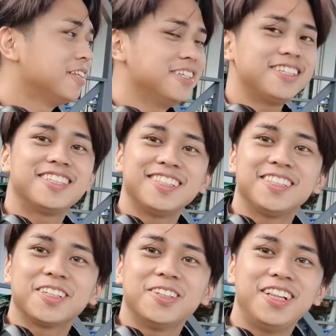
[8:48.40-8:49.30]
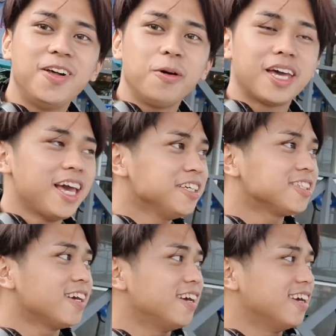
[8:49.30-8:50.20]
This is such a good
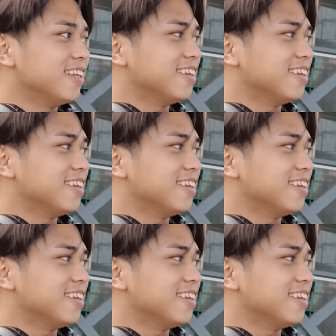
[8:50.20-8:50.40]
location.